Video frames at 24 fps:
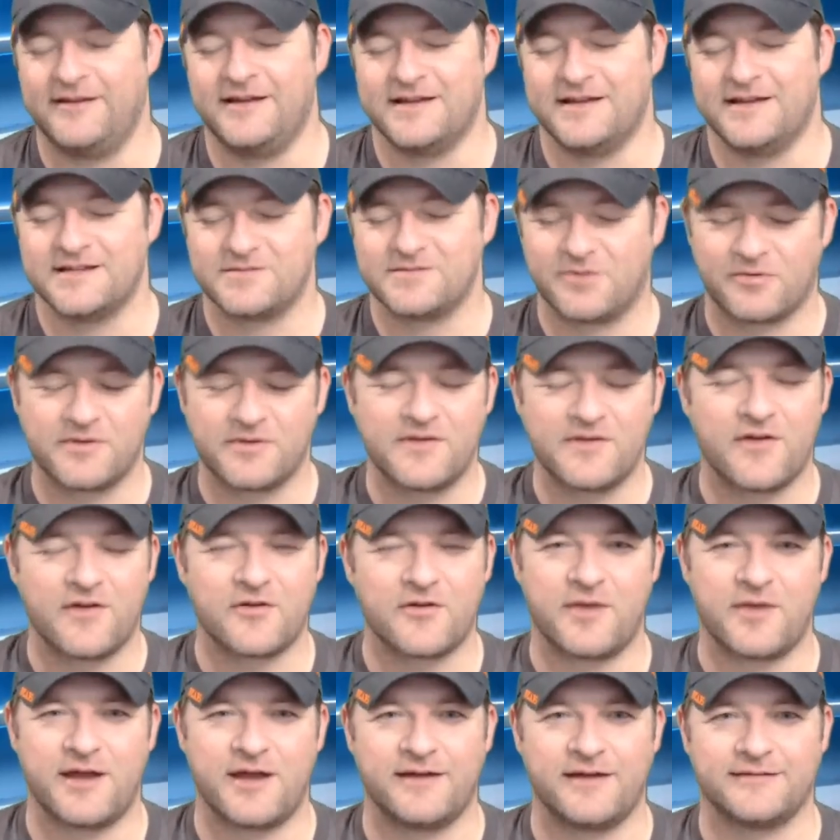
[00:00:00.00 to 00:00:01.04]
It's where we talk
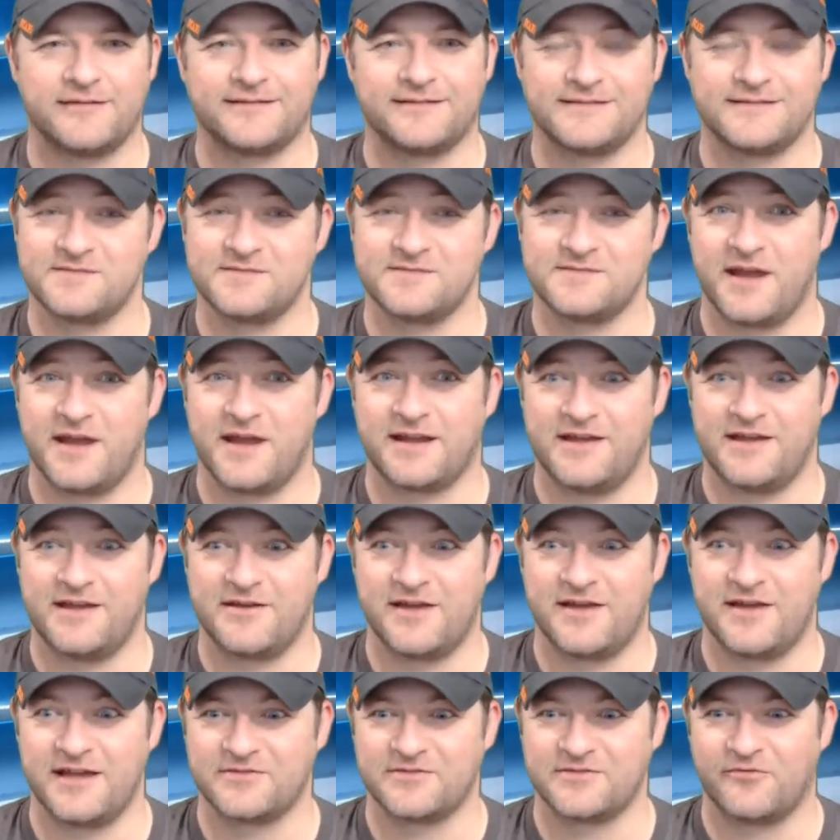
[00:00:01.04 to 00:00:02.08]
about
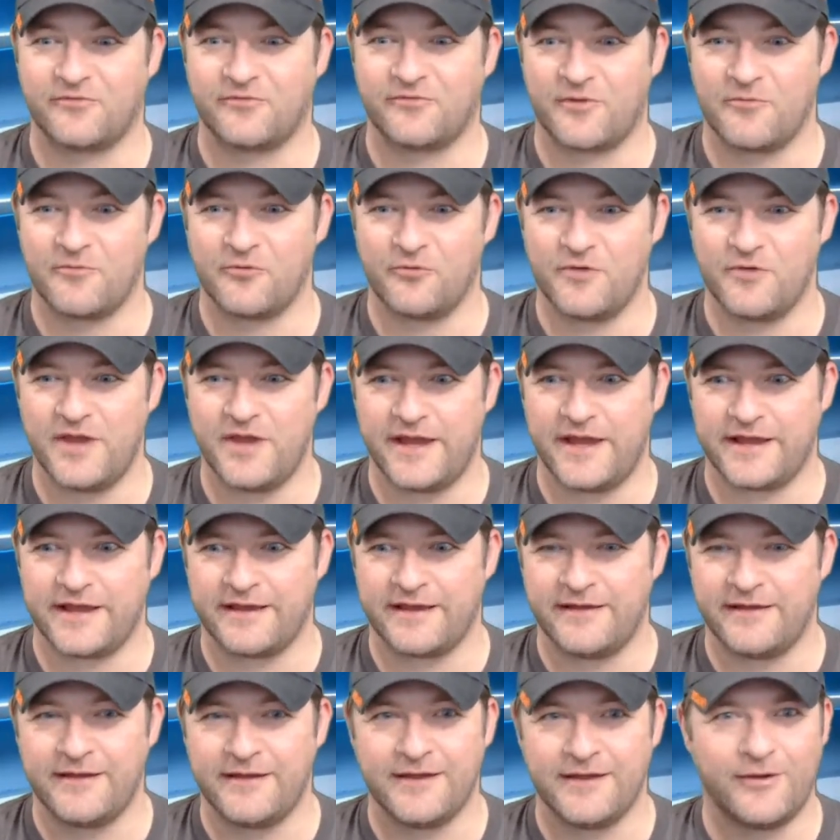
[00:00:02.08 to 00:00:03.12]
Smackdown action from the week
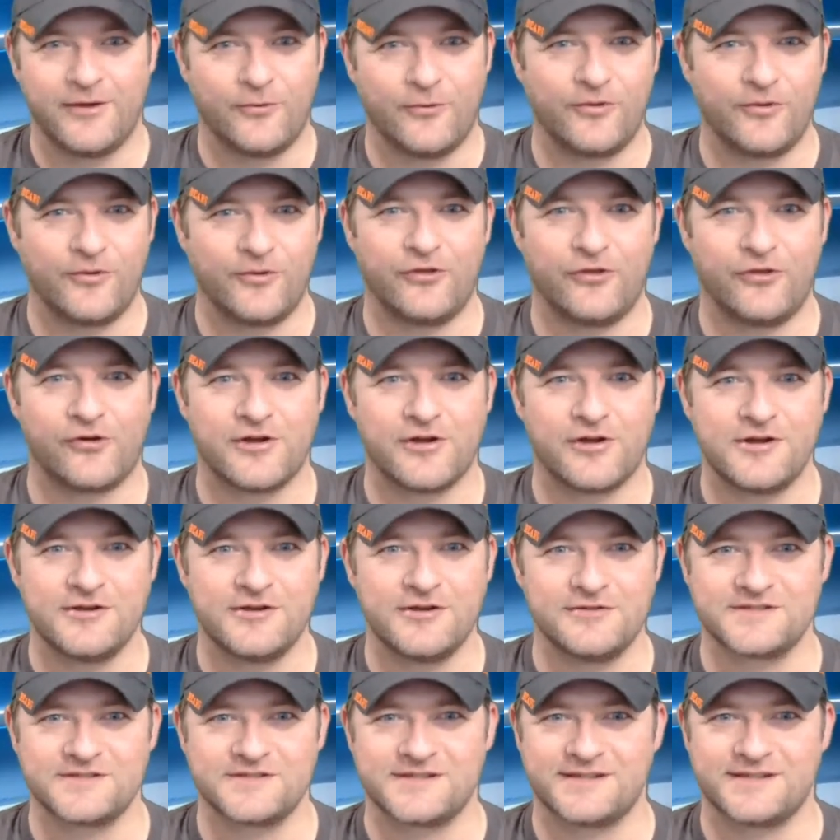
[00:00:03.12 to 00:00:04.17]
with your
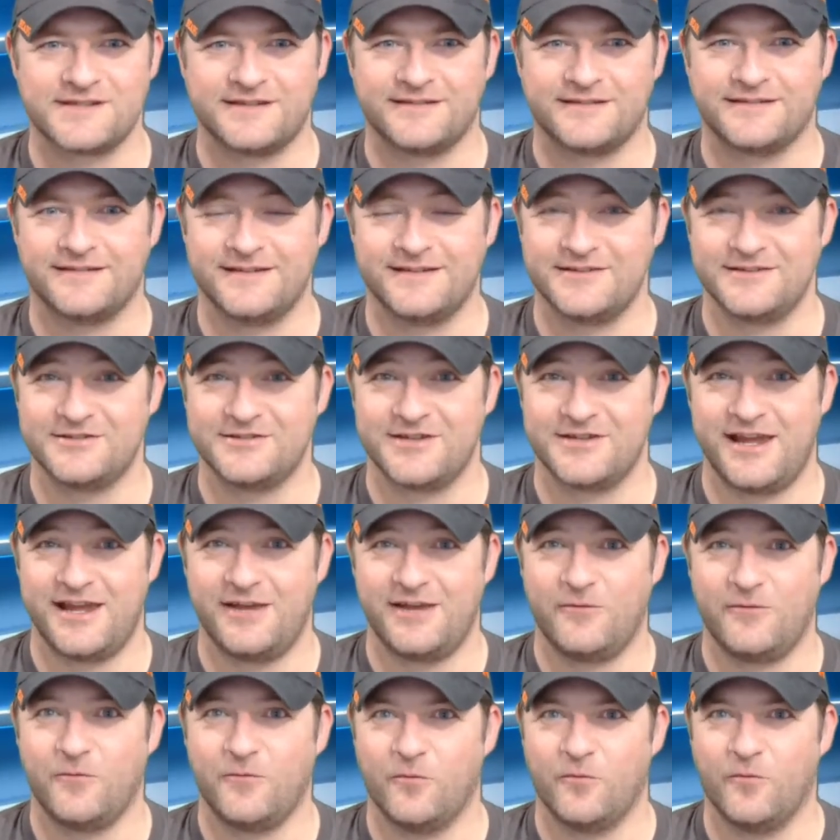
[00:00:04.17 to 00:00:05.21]
host,
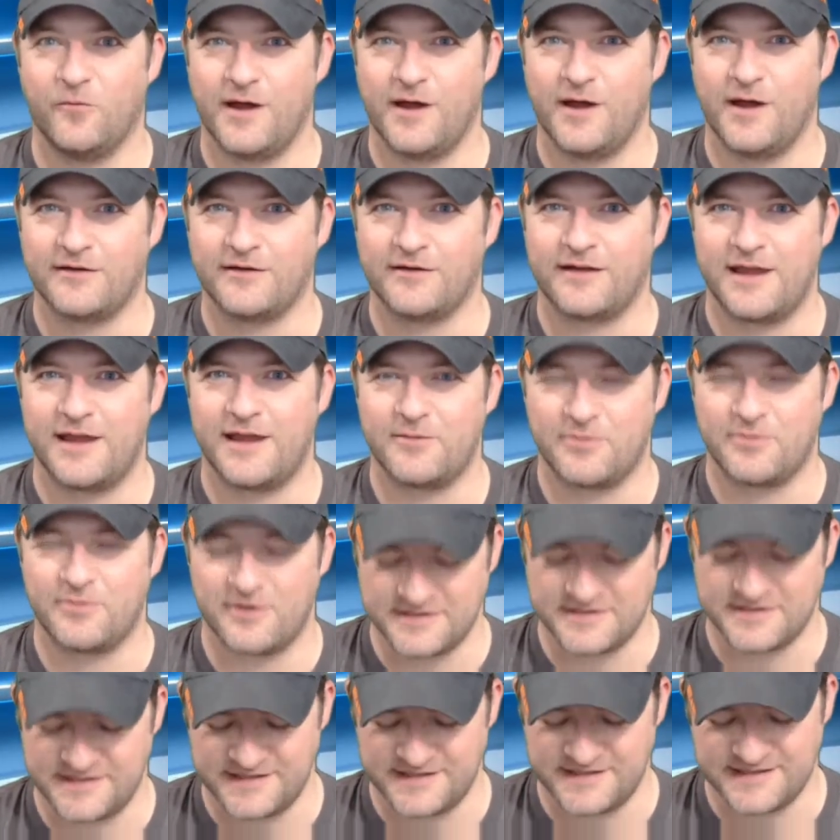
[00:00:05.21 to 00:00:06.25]
Shane Wildcat
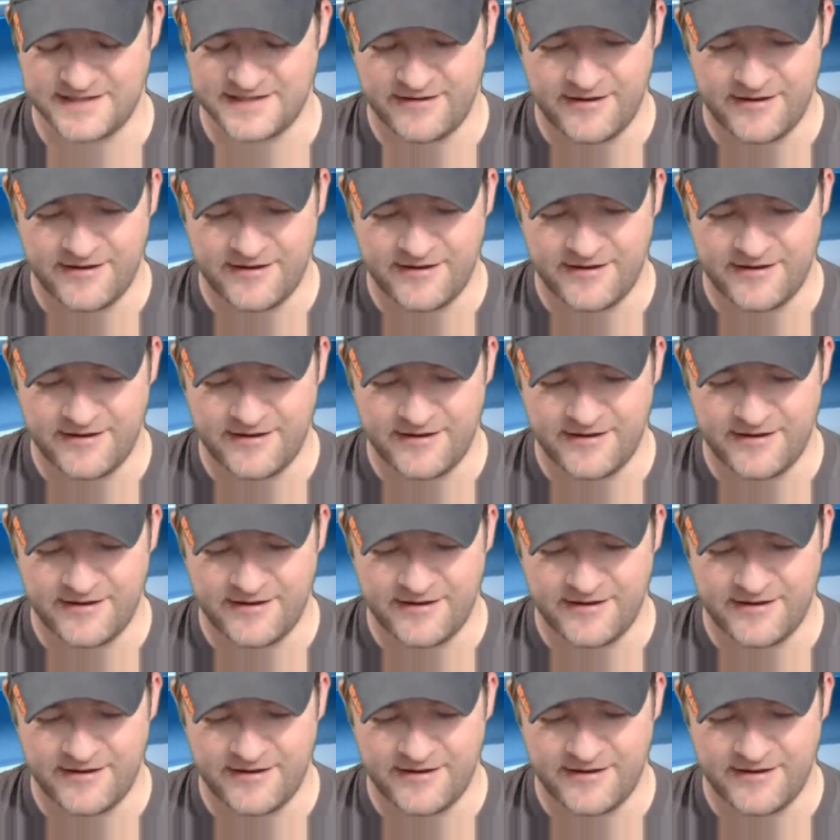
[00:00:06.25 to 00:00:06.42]
Parsons.